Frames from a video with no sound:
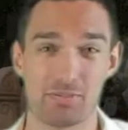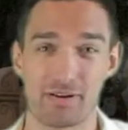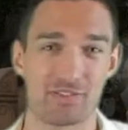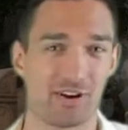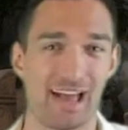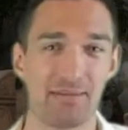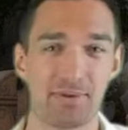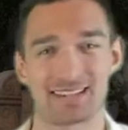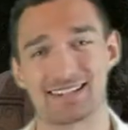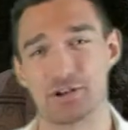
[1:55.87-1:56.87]
above their head
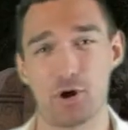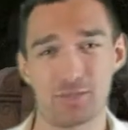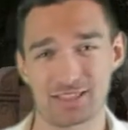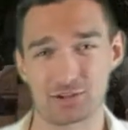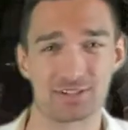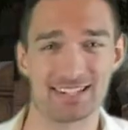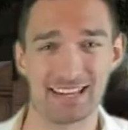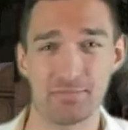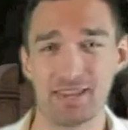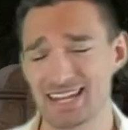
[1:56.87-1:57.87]
because I know that they're
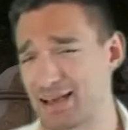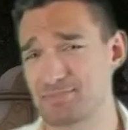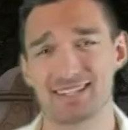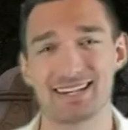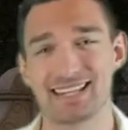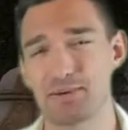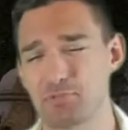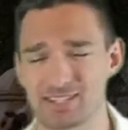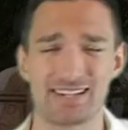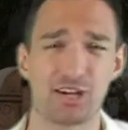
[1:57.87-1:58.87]
seeing me and I'm seeing them.
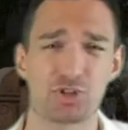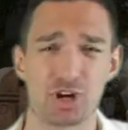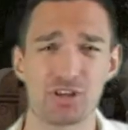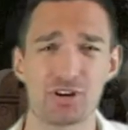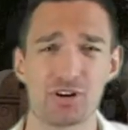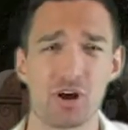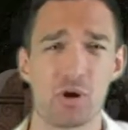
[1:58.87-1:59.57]
We're seeing each other.